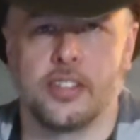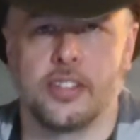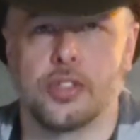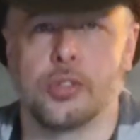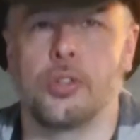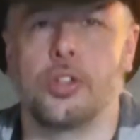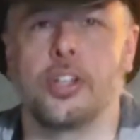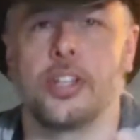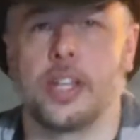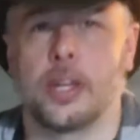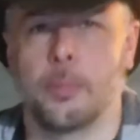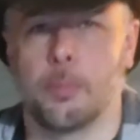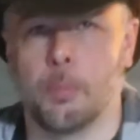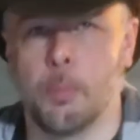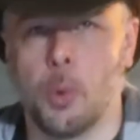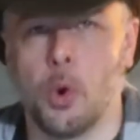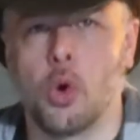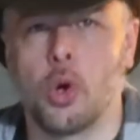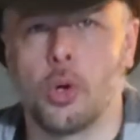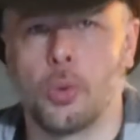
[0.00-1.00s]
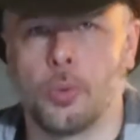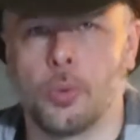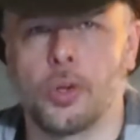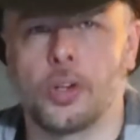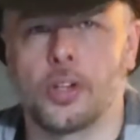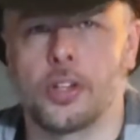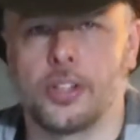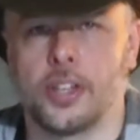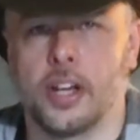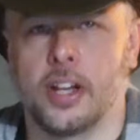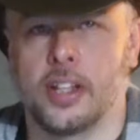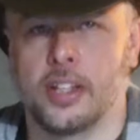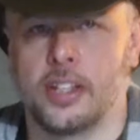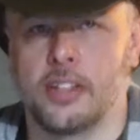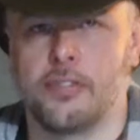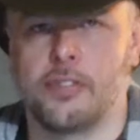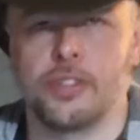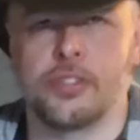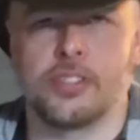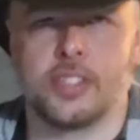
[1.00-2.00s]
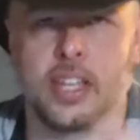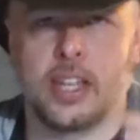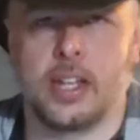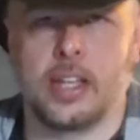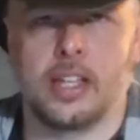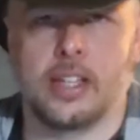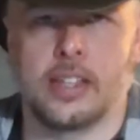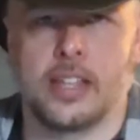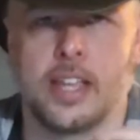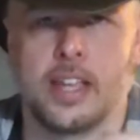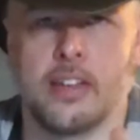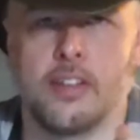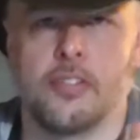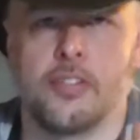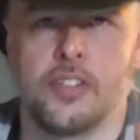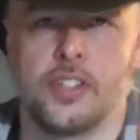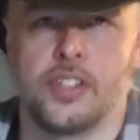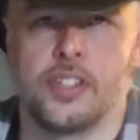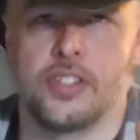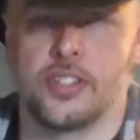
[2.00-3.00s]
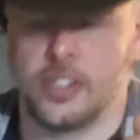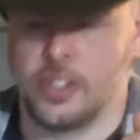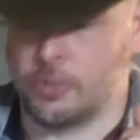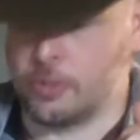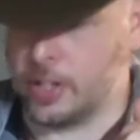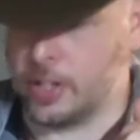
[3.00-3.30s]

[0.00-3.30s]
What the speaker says: So you can get more work done if you stay in that efficiency